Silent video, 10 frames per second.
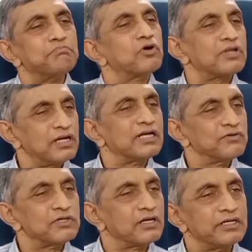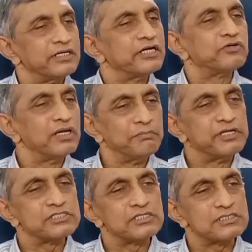moral endeavor on a day-to-day
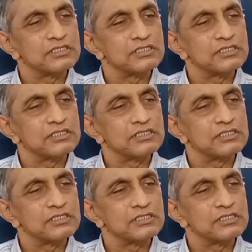basis.